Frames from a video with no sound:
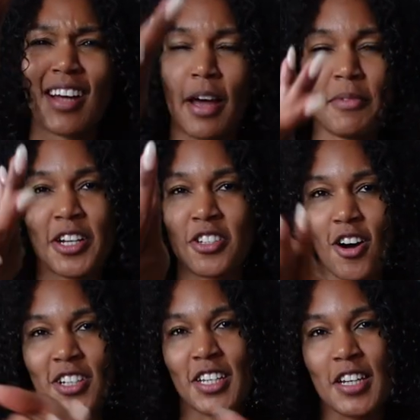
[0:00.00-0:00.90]
I mean, I
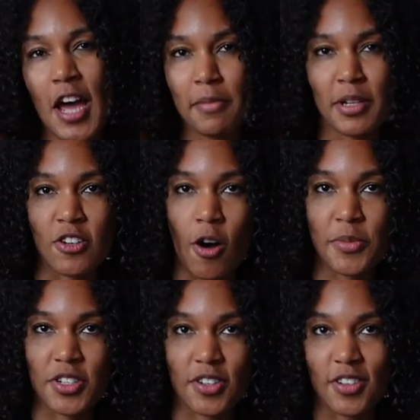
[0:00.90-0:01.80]
talk to inanimate
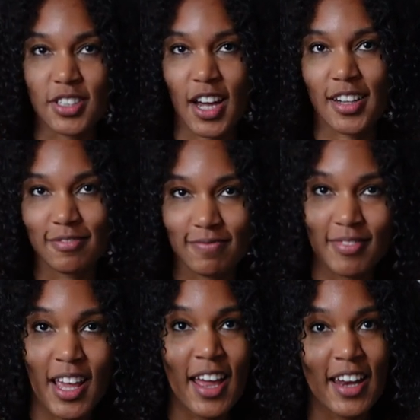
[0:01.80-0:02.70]
objects all day.
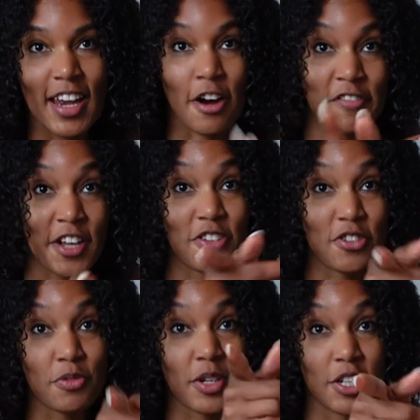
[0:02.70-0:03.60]
Now, if I had to
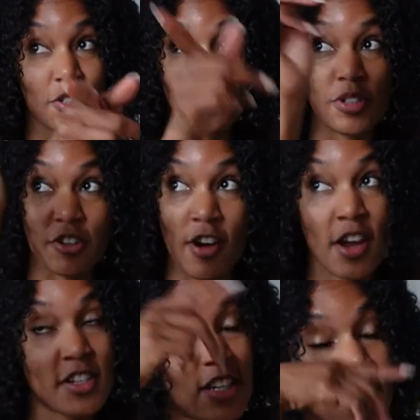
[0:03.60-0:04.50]
do what I do in a
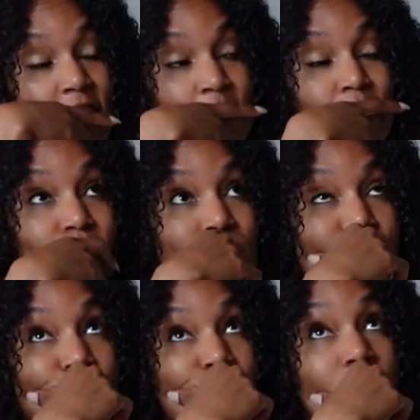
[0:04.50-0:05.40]
grand scheme
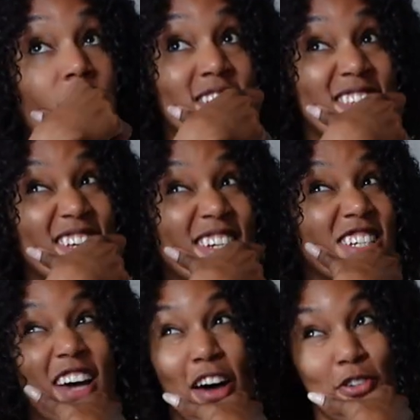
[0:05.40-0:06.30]
on a
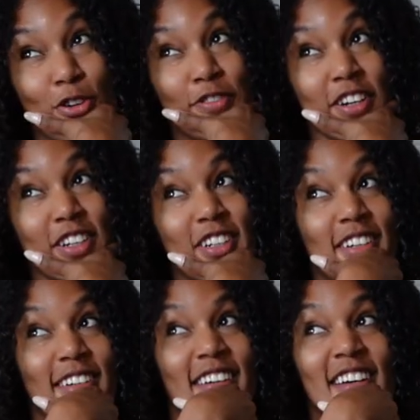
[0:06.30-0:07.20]
stage, I don't know if I
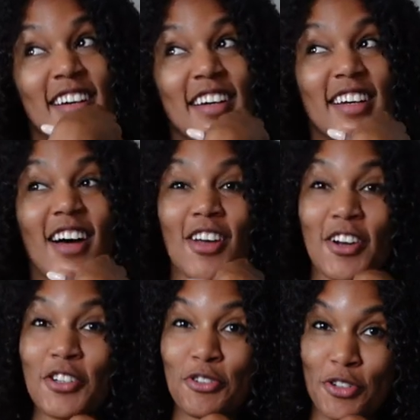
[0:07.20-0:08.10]
could. A lot
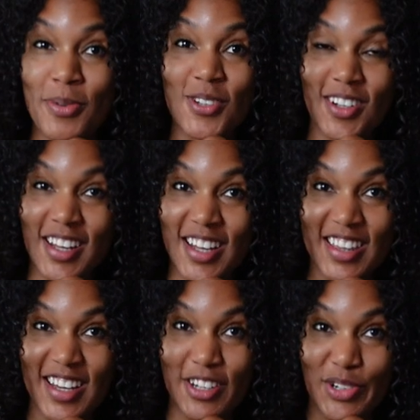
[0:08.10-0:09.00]
of YouTubers are like
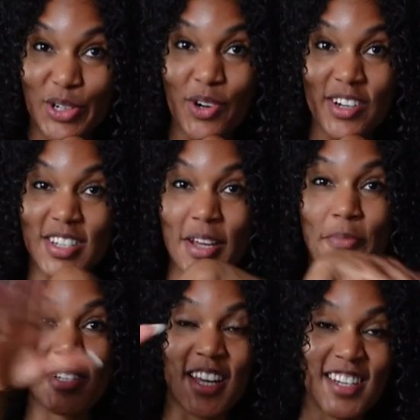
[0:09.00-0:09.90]
that, you know, on a
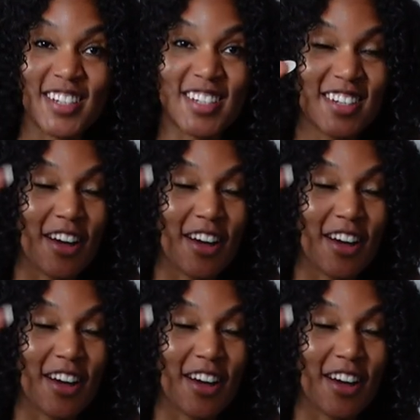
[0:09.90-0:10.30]
separate tangent.